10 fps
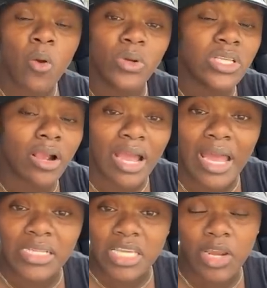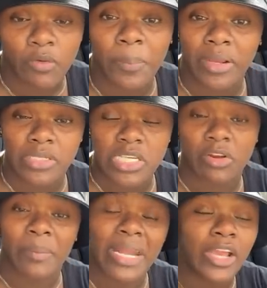was our Goddess Hair Repair
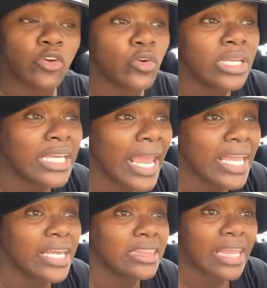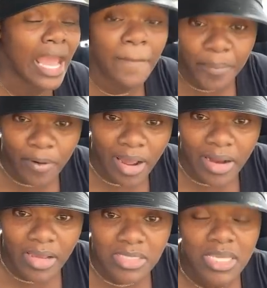Serum. And I created that
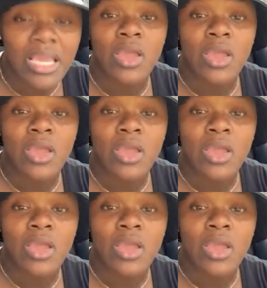product